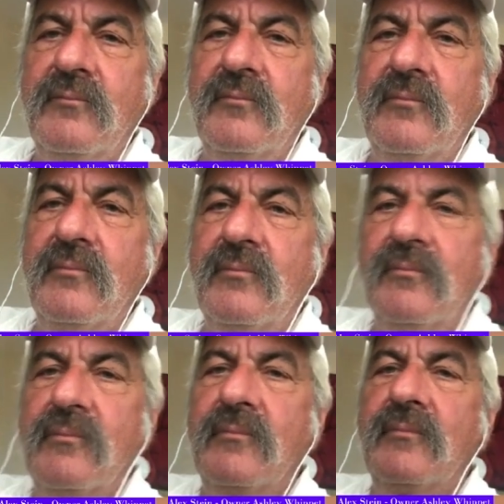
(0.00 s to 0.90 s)
So get you
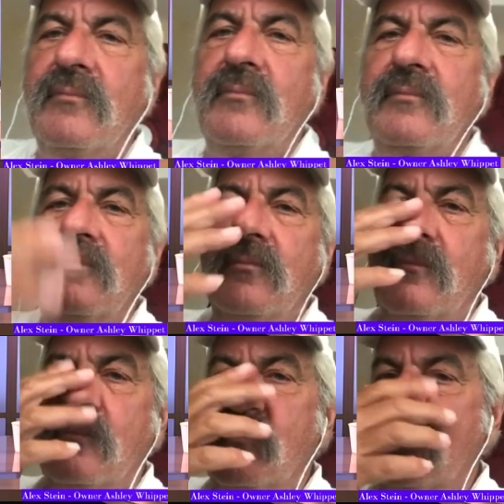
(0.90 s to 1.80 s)

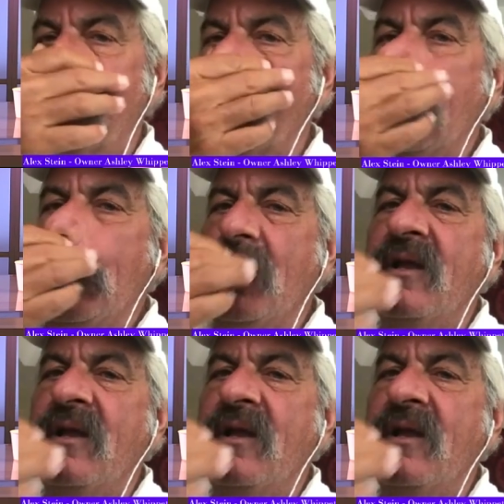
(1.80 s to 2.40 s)
some discs as well,